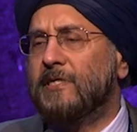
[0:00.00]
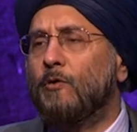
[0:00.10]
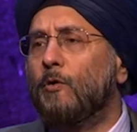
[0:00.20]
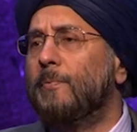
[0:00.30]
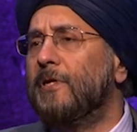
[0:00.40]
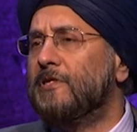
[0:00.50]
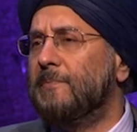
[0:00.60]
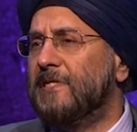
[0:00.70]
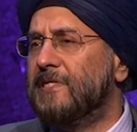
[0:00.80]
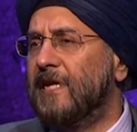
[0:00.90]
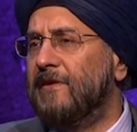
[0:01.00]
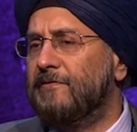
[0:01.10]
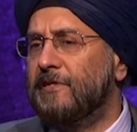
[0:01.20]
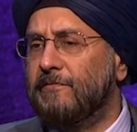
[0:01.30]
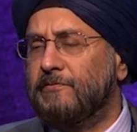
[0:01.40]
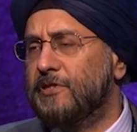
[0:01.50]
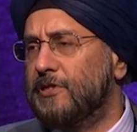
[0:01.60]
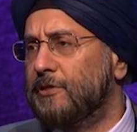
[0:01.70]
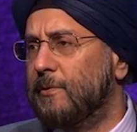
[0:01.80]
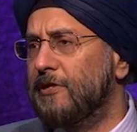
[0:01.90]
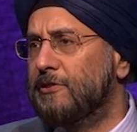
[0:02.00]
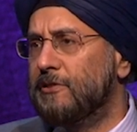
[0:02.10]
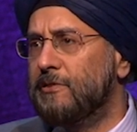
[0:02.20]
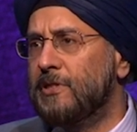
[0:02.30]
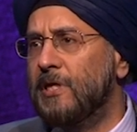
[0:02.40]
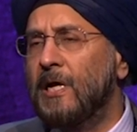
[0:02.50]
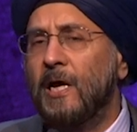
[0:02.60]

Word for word: They all appear to be safe in different situations,